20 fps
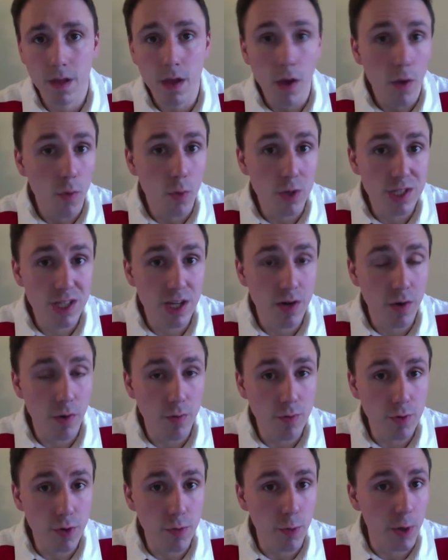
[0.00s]
Was there a
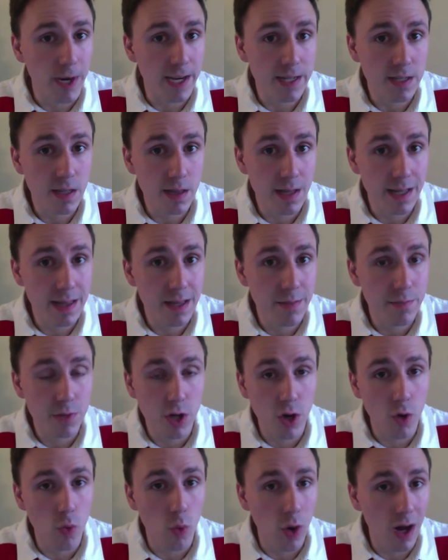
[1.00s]
rubric to let them know
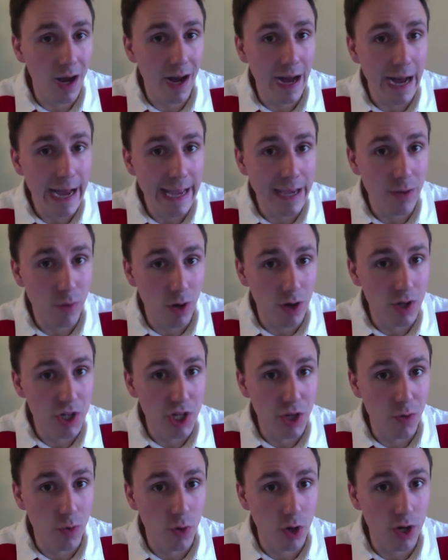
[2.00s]
what high-quality
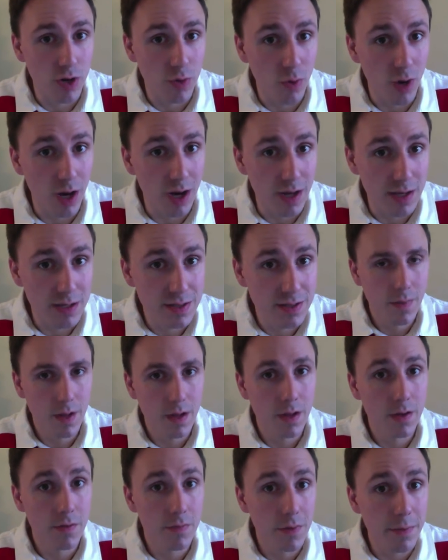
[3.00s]
work was?
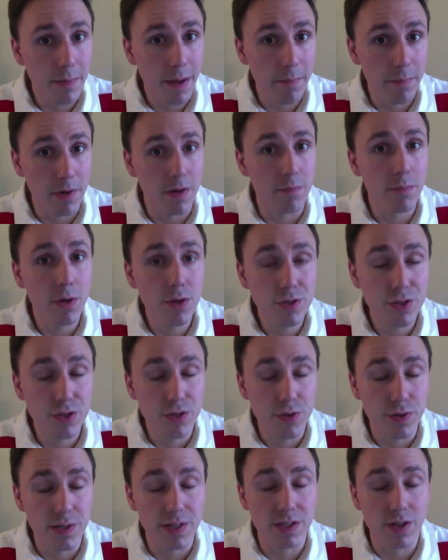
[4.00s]
Remember, most
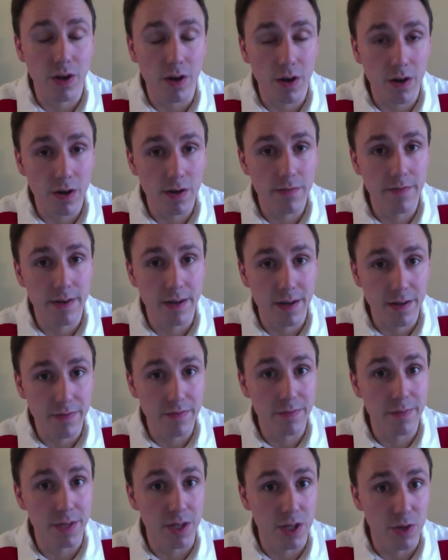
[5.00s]
students are very
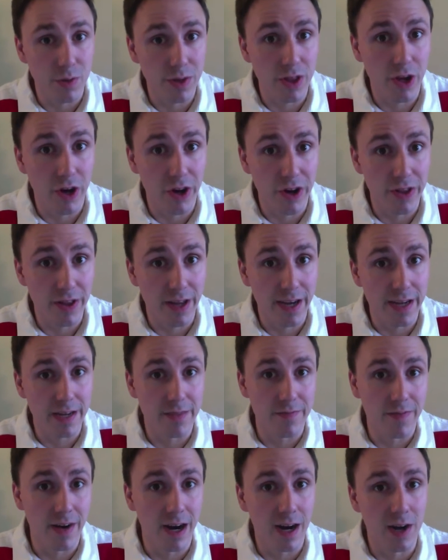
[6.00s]
familiar with online
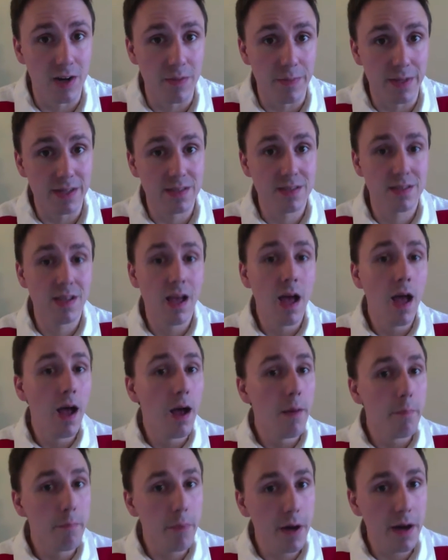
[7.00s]
environments,
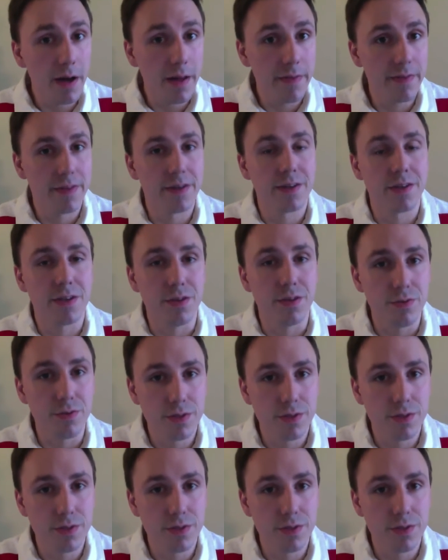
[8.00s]
but they're used